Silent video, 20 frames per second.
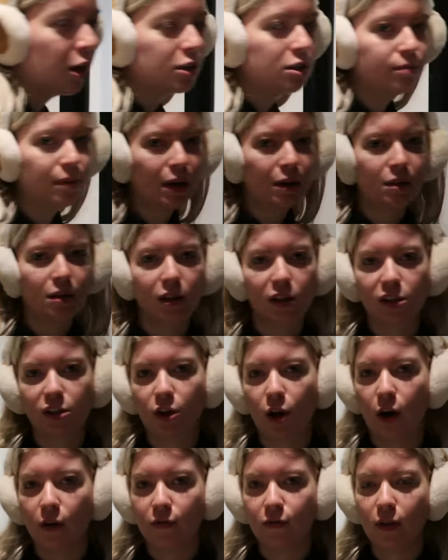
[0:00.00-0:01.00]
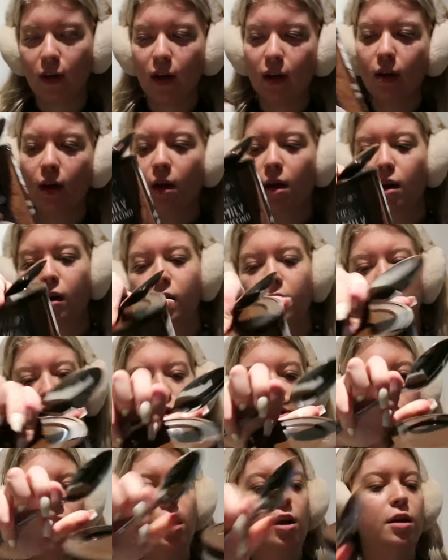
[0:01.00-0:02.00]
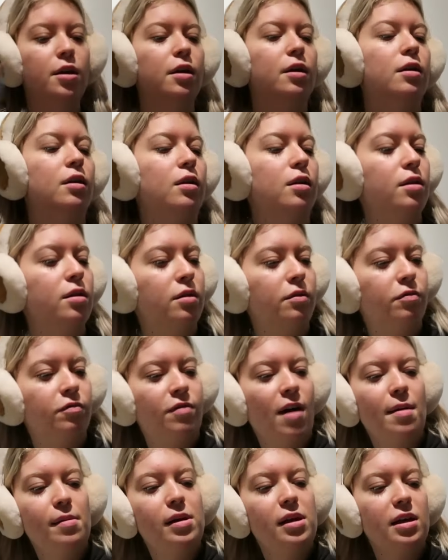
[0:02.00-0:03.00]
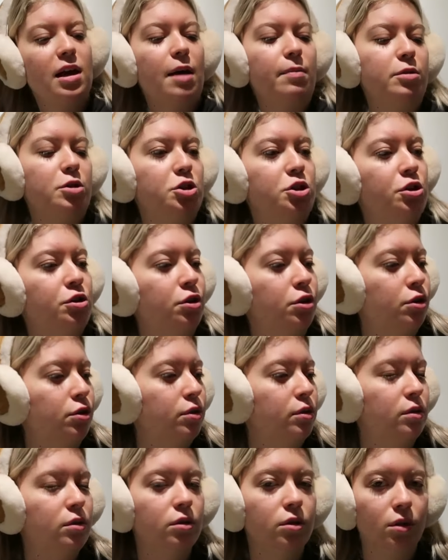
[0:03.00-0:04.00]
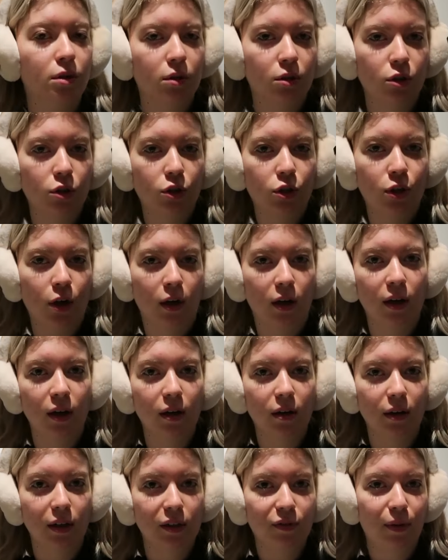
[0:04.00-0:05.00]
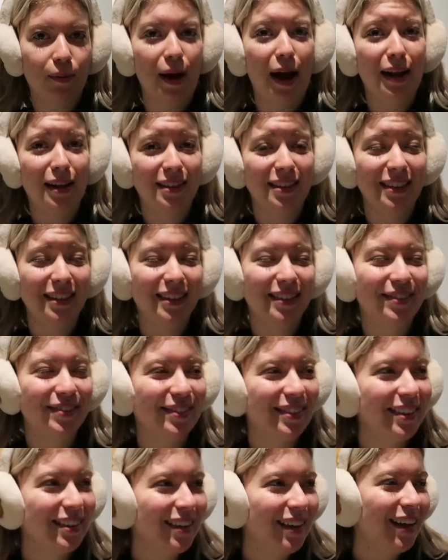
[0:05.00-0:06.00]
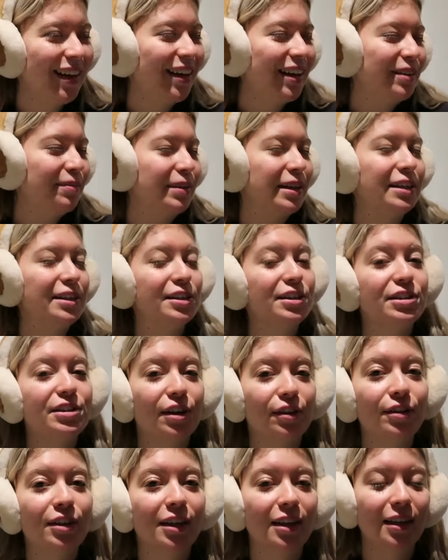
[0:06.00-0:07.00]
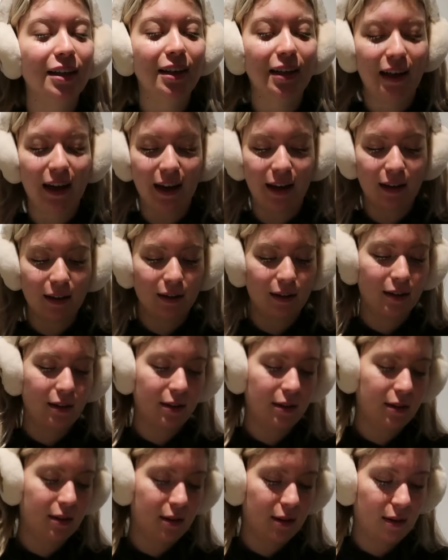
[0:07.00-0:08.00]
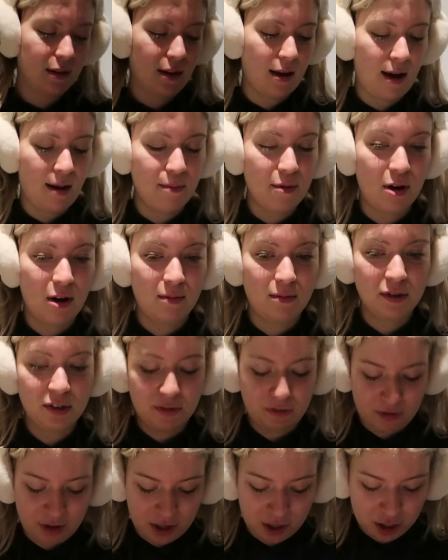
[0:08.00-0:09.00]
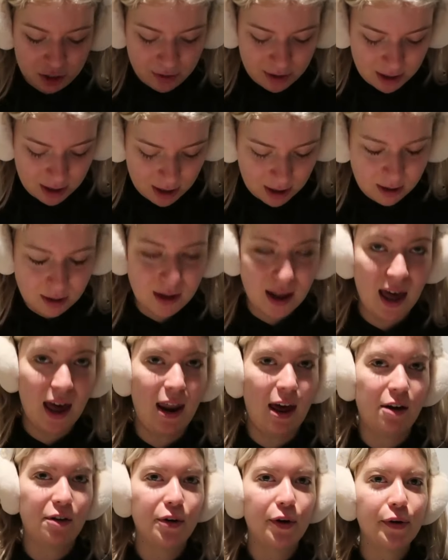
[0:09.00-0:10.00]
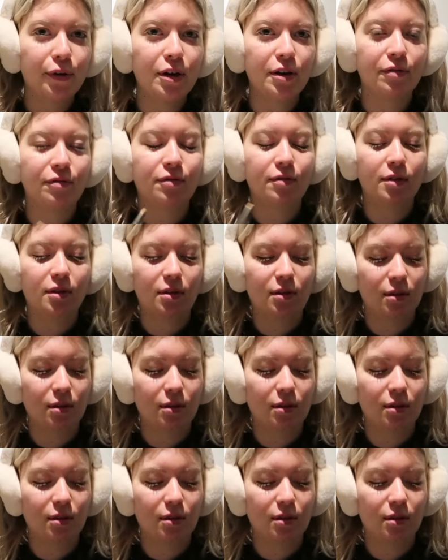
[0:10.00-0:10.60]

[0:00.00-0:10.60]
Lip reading: talked about this coffee. It's called the Family Cappuccino Chocolate. It's from Aldi. But it's so good, like I'm almost finished with it. And I don't know if